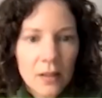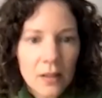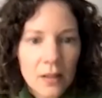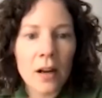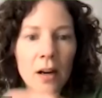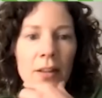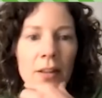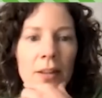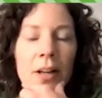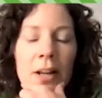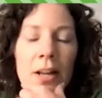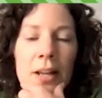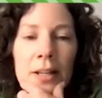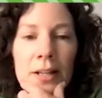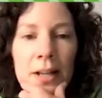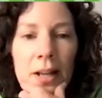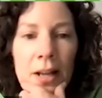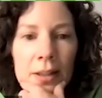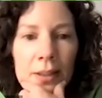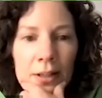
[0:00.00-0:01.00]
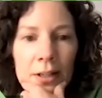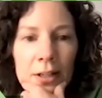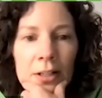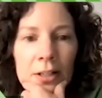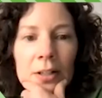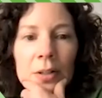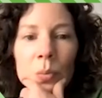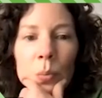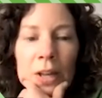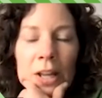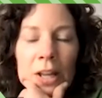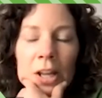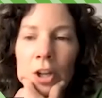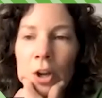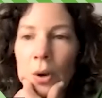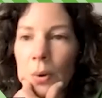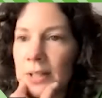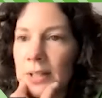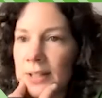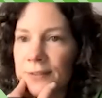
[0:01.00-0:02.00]
Are there any other, we could
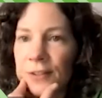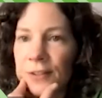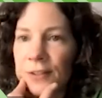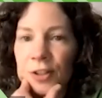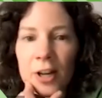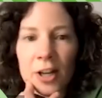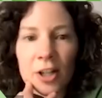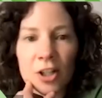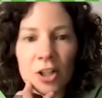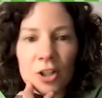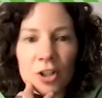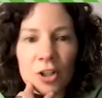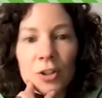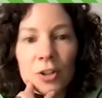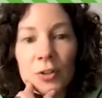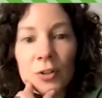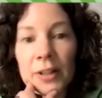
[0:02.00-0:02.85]
go a different direction too,